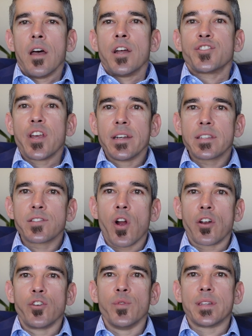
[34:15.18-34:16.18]
Chances
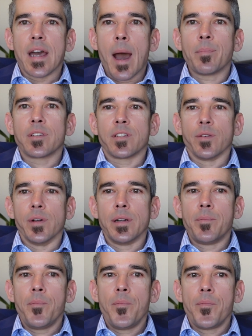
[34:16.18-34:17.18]
are you adapt to
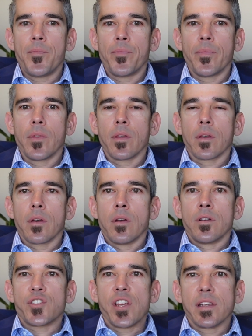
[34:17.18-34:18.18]
it.
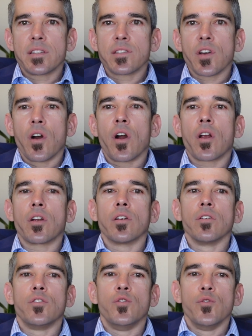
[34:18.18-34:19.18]
Chances are
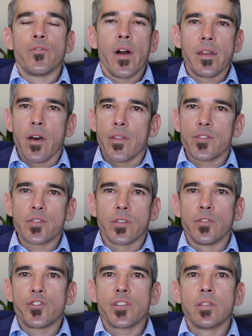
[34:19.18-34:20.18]
you find other
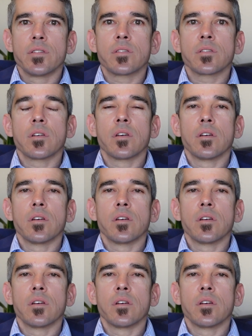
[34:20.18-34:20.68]
solutions.